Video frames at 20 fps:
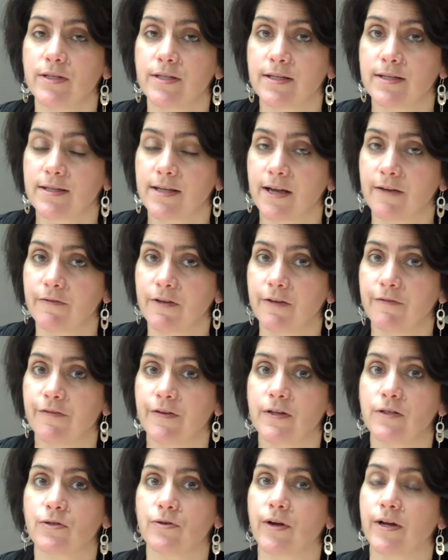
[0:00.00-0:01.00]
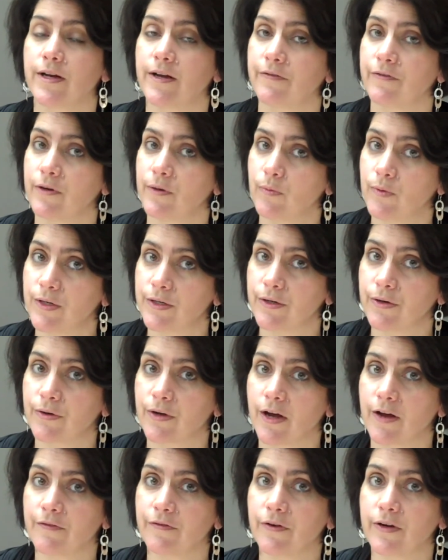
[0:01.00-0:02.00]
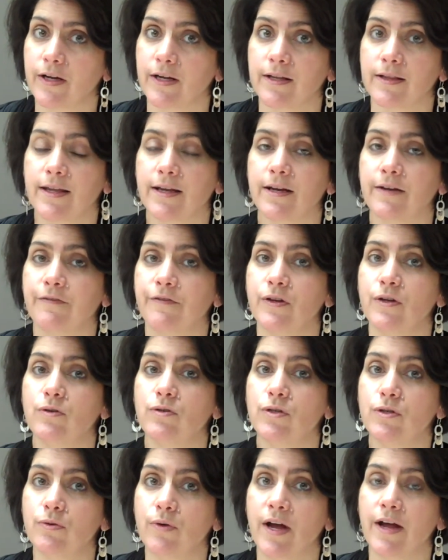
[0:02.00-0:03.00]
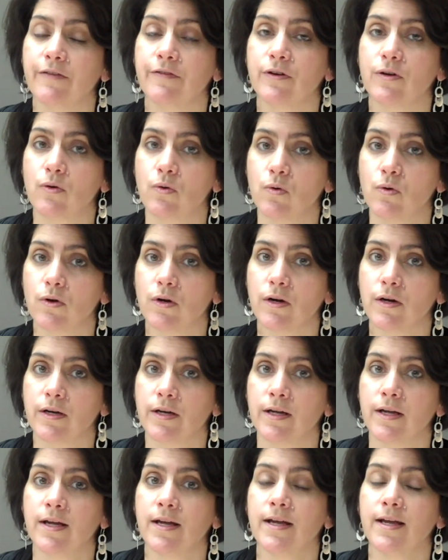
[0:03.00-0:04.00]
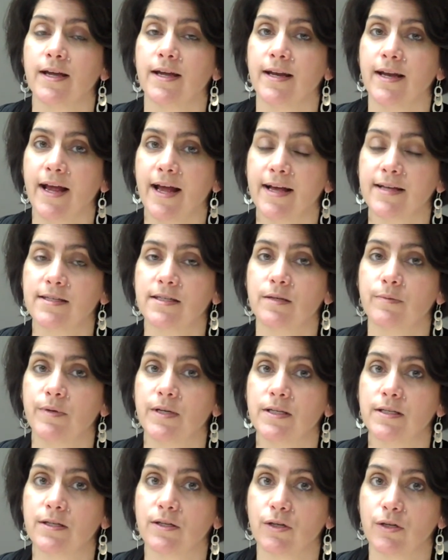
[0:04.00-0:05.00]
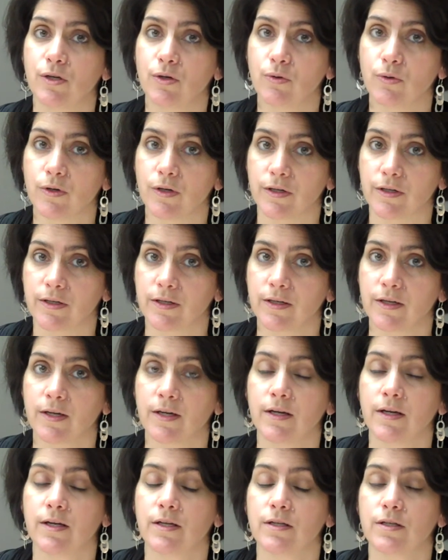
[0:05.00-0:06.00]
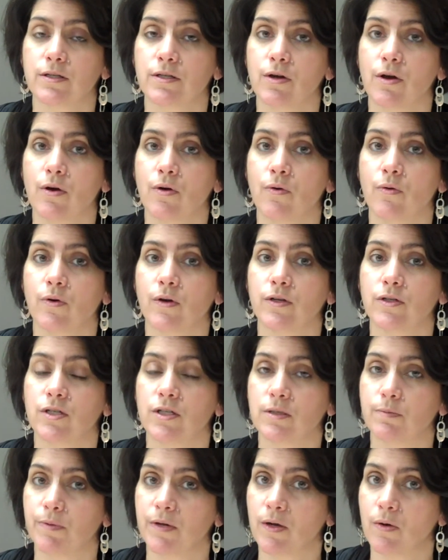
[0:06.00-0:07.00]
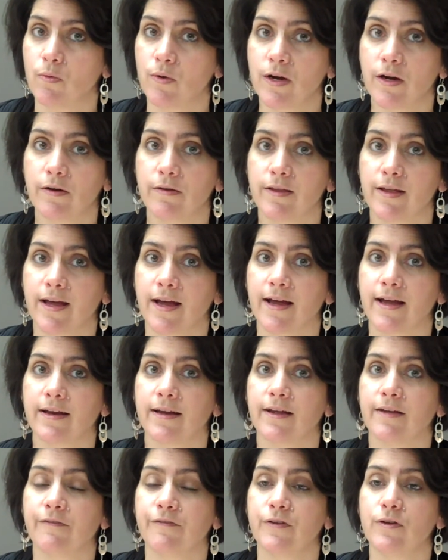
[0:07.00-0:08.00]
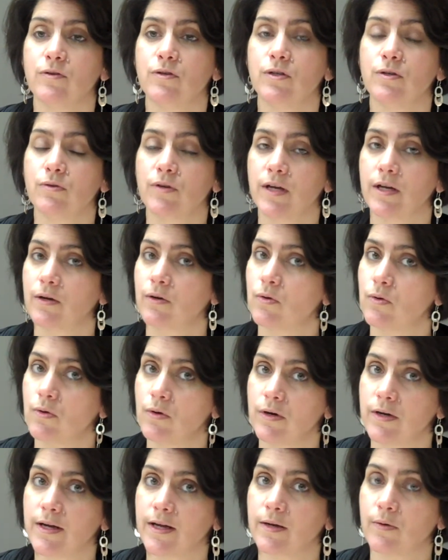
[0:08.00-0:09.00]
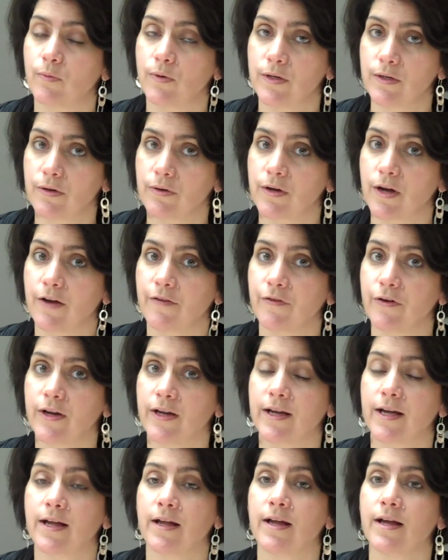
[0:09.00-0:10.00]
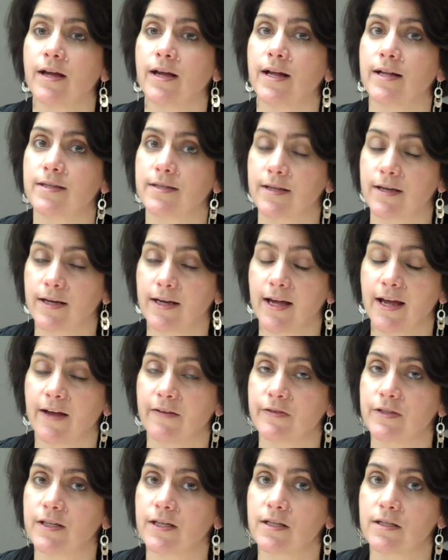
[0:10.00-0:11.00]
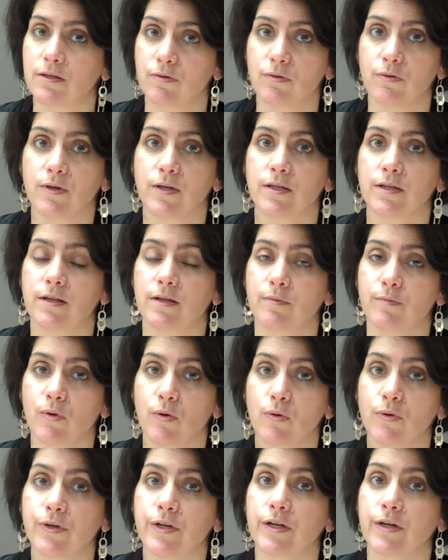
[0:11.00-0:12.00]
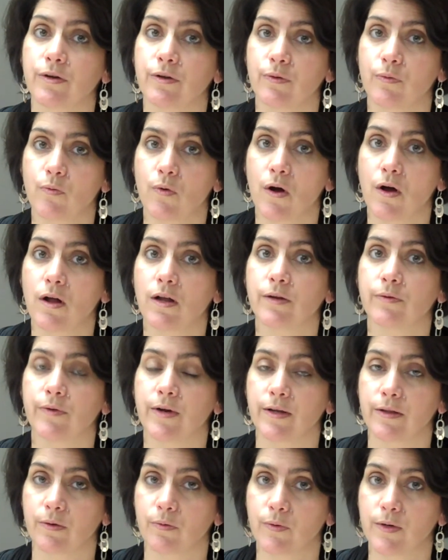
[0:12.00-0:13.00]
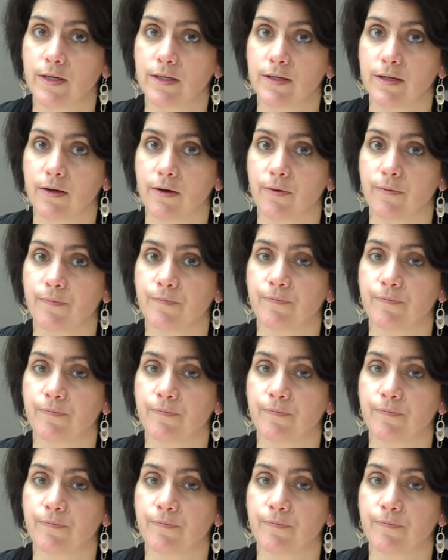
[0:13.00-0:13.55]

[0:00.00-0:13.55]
is a safety feature on every window covering that if you do have a cord, it has to be secured. So just be aware that if you do get a cord on a window covering, it's going to have to get screwed into the molding or the wall around the window.